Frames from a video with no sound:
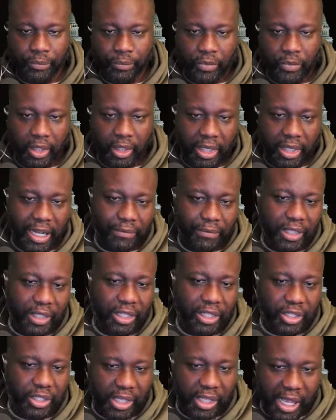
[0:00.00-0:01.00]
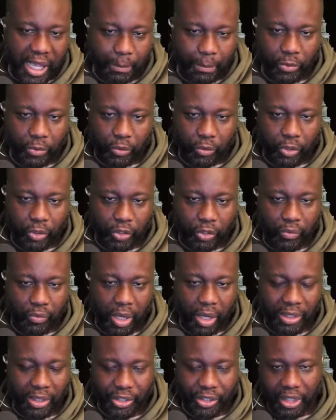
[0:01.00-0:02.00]
And after he slapped Chris
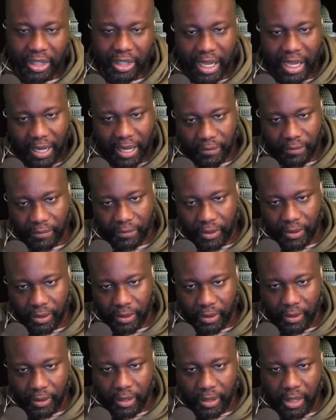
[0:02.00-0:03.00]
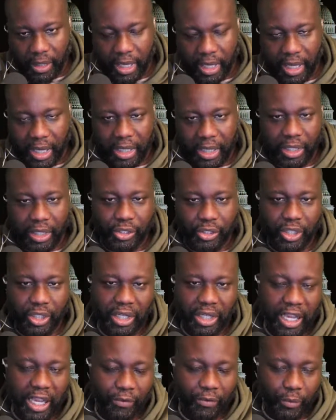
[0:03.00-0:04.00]
Rock, she laughed. And then she
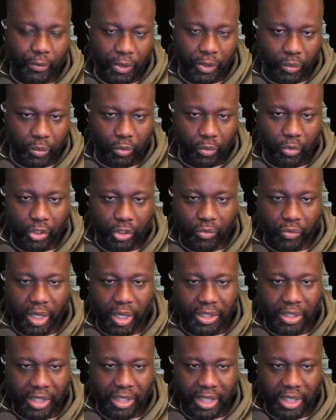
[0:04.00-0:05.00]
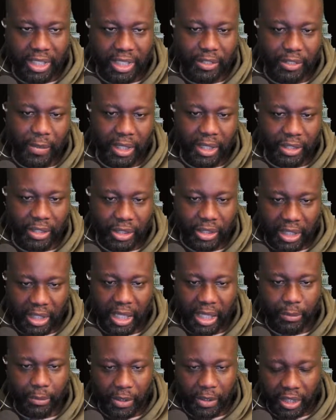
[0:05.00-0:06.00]
laughed when Chris Rock said he smacked the shit out
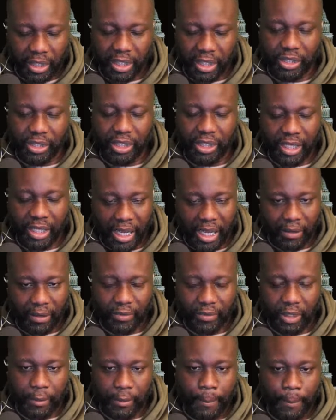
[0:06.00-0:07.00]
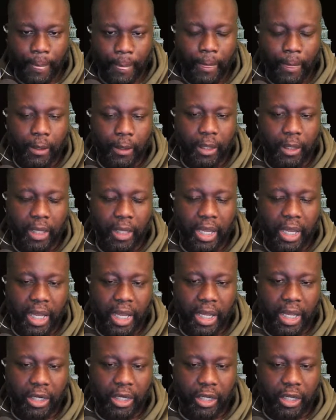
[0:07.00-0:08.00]
of me. He, she laughed.
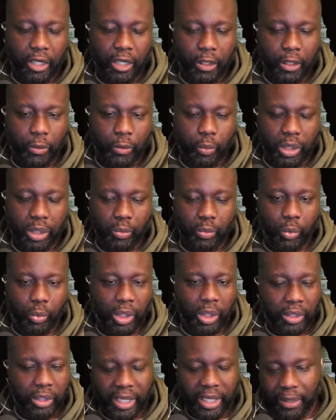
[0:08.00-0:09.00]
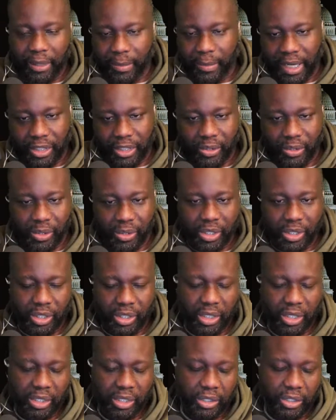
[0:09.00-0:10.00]
And uh, when Will came back to his,
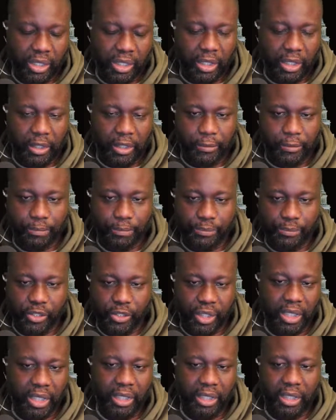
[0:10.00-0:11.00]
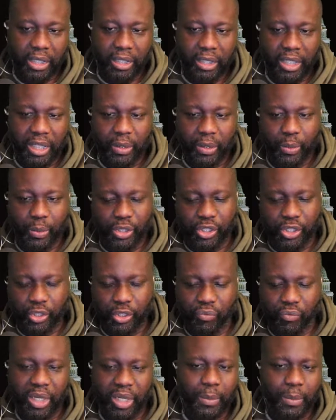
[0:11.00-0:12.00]
his um, seat and he was
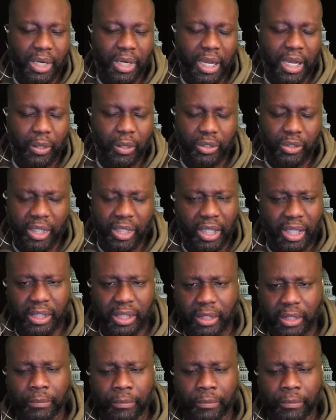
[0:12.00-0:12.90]
screaming out, yelling,